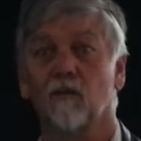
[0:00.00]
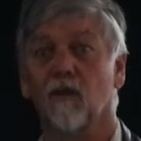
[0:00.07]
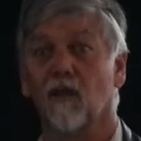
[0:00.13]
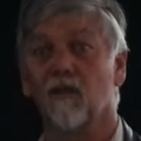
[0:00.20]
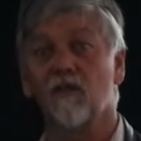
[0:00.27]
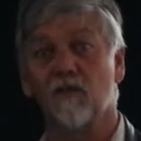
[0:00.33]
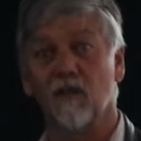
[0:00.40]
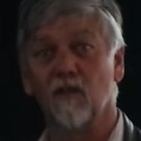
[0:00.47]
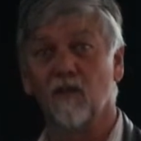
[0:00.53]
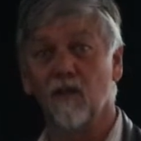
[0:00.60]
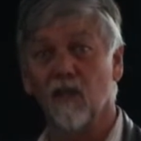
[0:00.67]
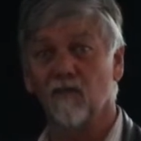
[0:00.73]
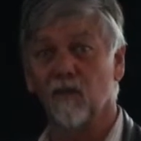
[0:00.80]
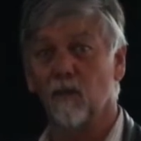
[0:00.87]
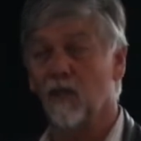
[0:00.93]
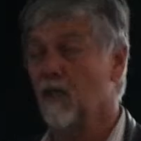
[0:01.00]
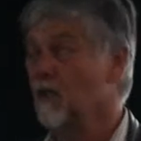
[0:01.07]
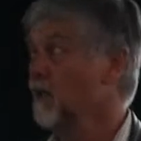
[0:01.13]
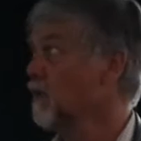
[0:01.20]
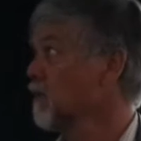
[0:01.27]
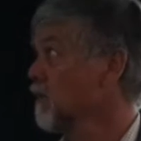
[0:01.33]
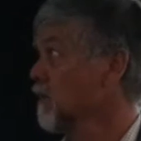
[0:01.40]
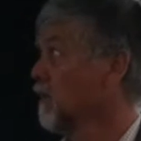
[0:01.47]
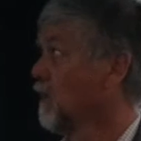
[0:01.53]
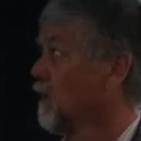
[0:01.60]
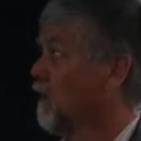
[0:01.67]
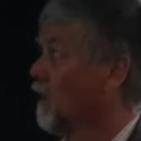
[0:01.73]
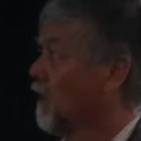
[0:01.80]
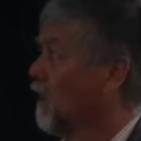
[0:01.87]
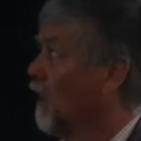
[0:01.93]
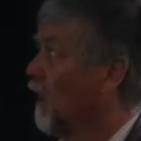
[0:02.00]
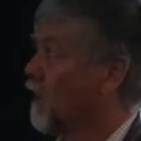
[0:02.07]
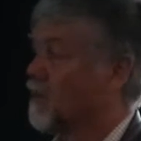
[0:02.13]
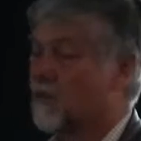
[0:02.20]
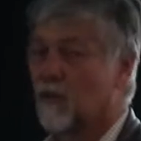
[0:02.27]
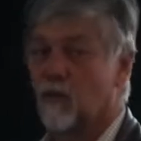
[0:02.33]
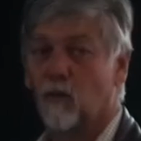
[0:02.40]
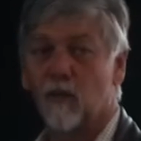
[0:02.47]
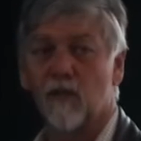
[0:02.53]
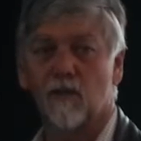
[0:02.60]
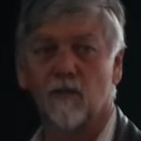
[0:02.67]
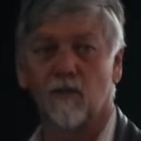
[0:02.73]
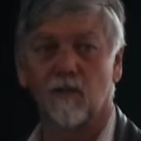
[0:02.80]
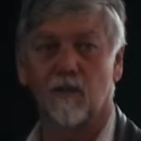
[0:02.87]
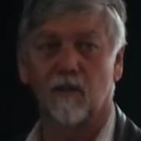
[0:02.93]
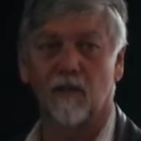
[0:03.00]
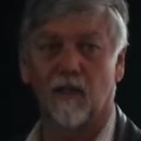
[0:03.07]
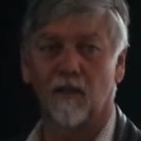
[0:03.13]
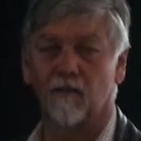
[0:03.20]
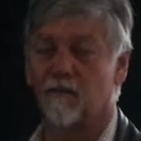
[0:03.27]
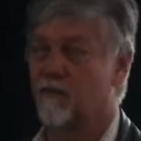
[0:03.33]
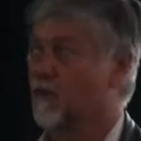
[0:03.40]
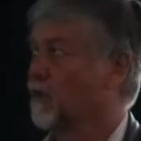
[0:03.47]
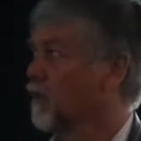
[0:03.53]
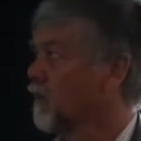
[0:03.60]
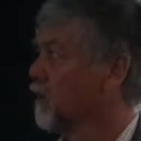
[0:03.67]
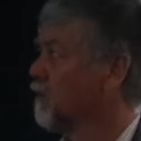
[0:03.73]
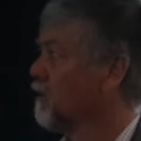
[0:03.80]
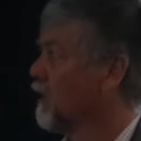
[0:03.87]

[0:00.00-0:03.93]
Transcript: Well, I used to do that for many years, until we saw the darn fruit.